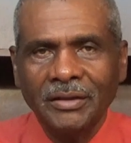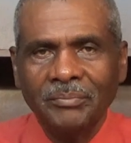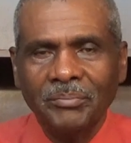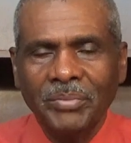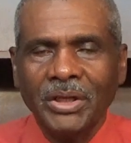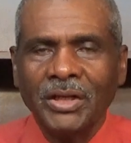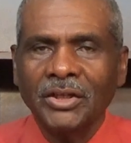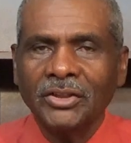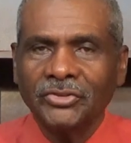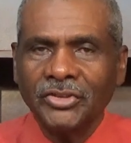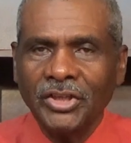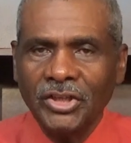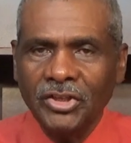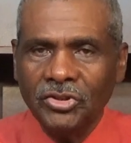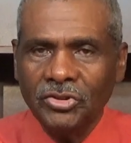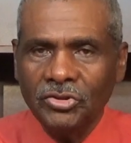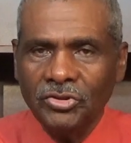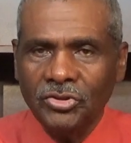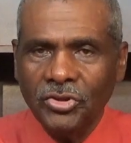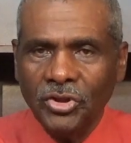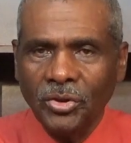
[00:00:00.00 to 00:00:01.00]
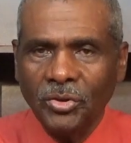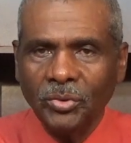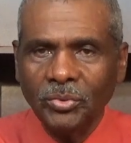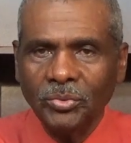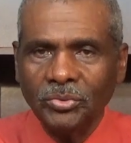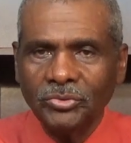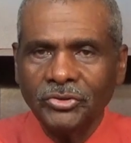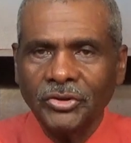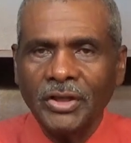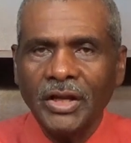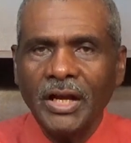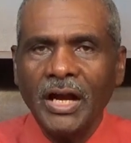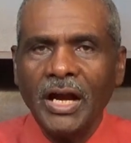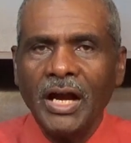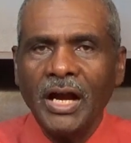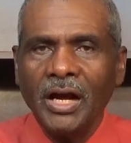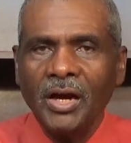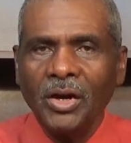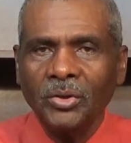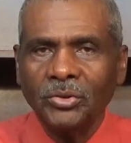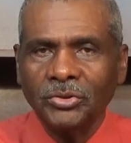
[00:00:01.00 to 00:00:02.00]
because he knows
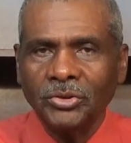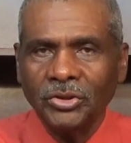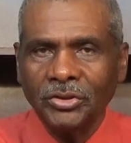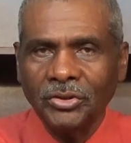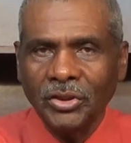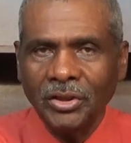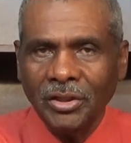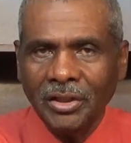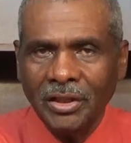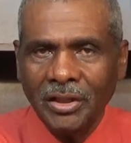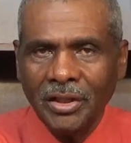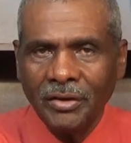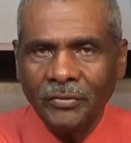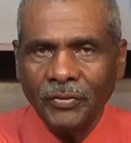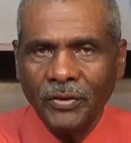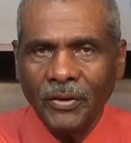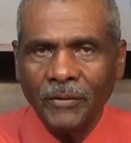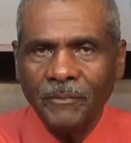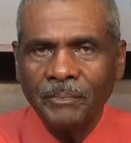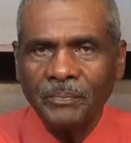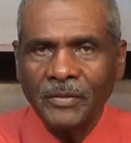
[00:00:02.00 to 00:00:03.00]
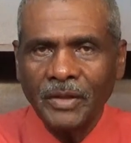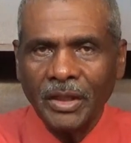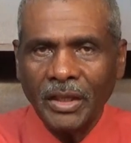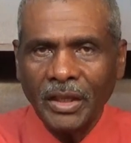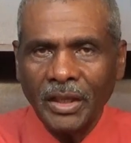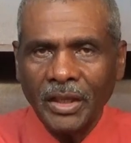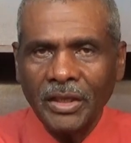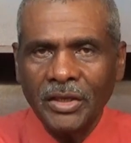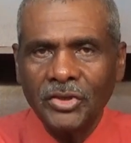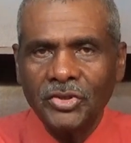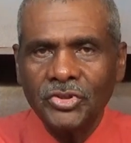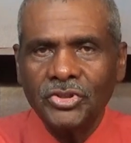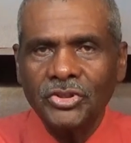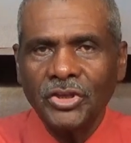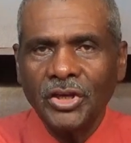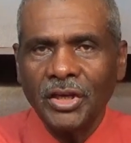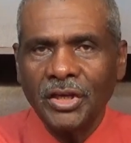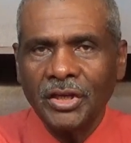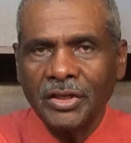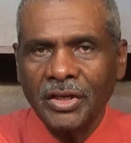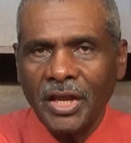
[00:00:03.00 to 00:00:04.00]
how to deliver
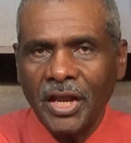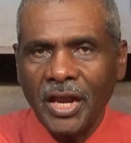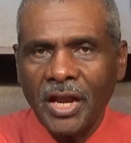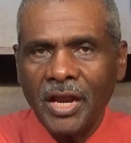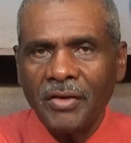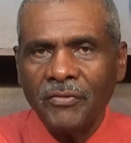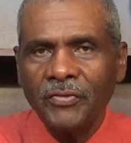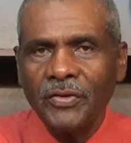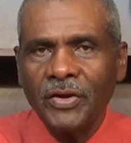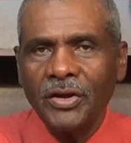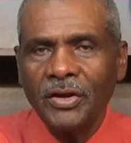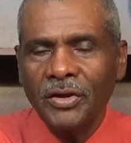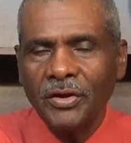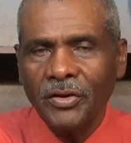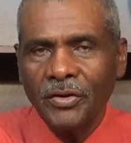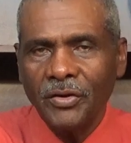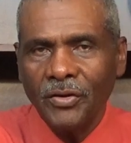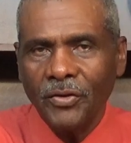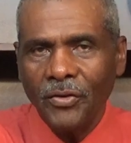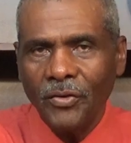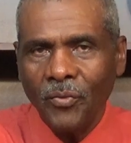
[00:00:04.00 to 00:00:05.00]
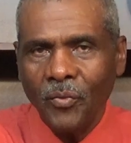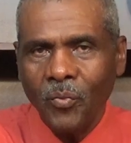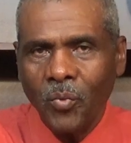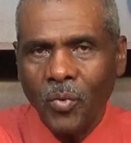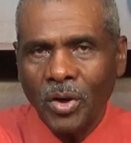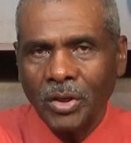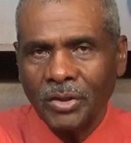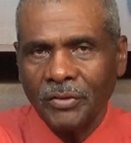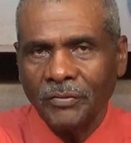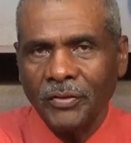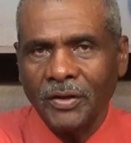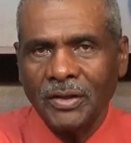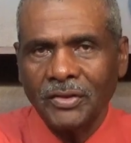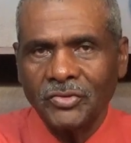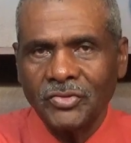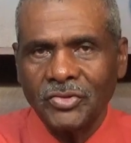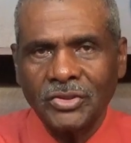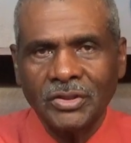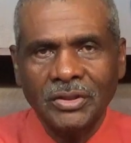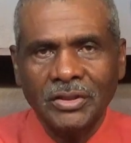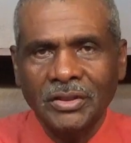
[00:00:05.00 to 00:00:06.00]
each and every one of
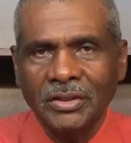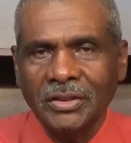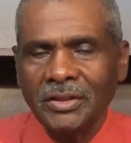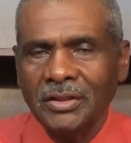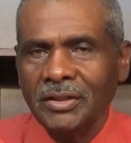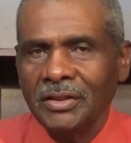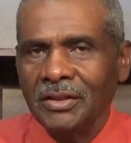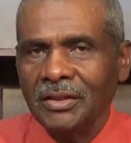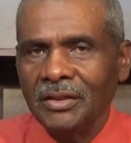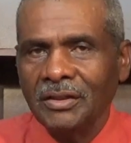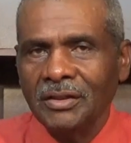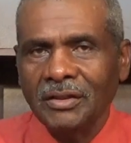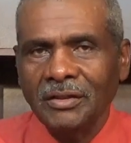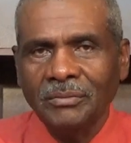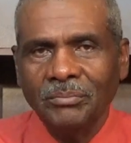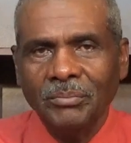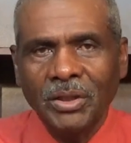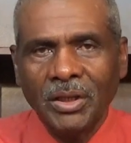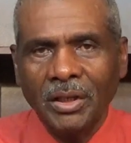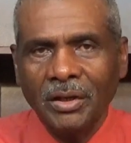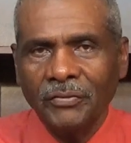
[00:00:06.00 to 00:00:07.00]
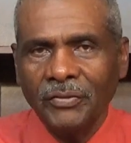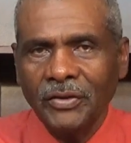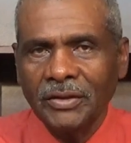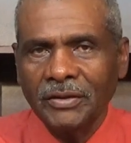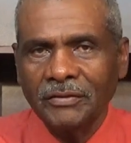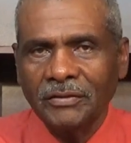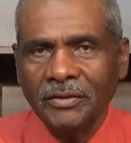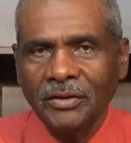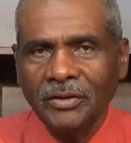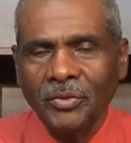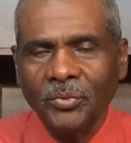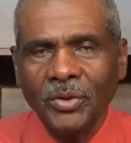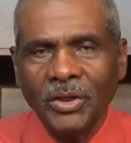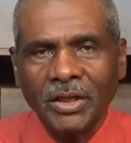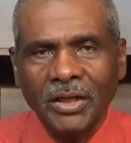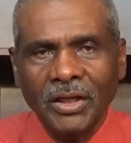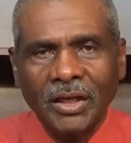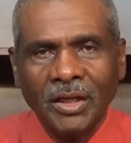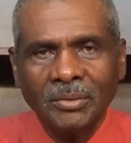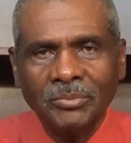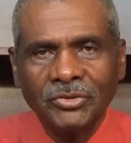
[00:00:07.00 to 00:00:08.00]
us. Beloved, when
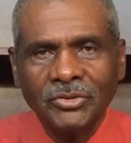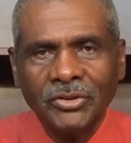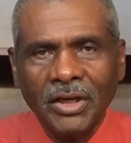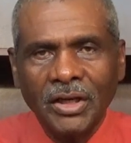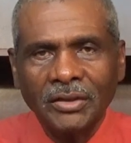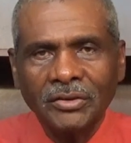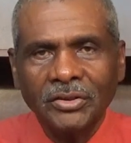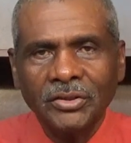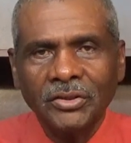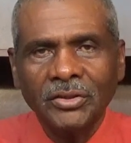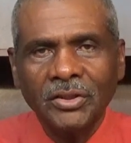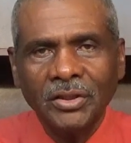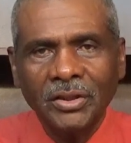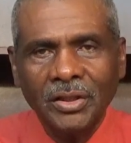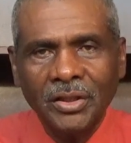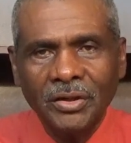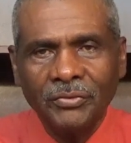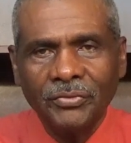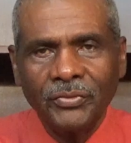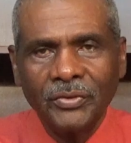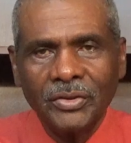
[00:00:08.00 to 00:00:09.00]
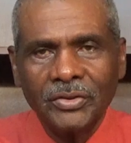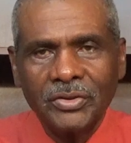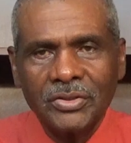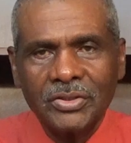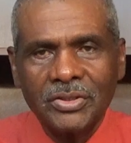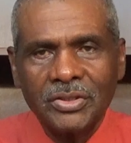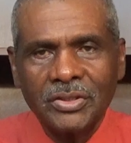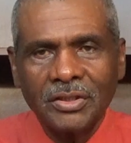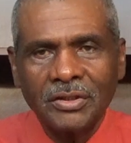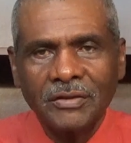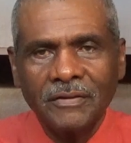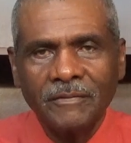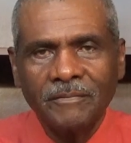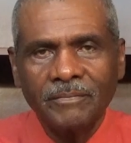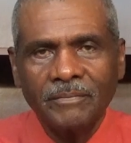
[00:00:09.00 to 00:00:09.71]
it comes down to deliverance,